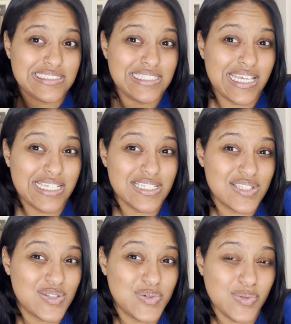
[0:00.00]
like
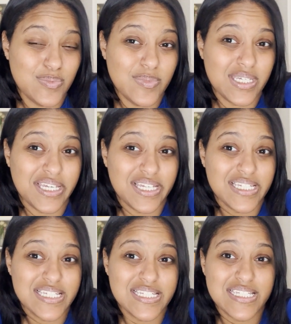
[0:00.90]
soon,
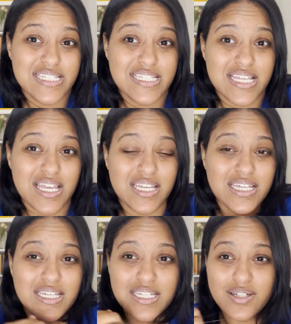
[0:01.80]
because
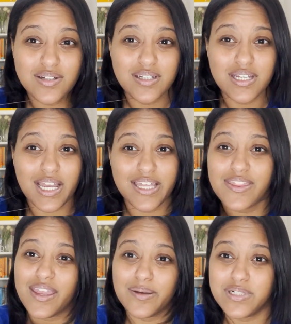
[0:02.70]
I
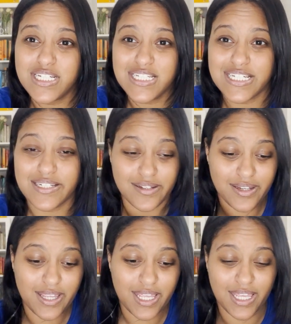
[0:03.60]
think I'm addicted
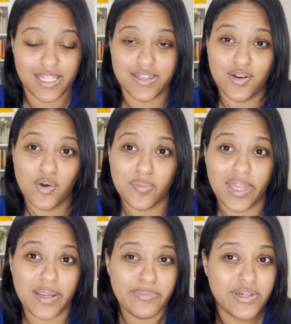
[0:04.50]
and the home
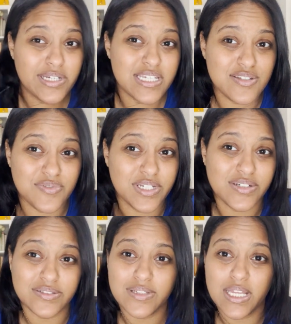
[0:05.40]
library is real.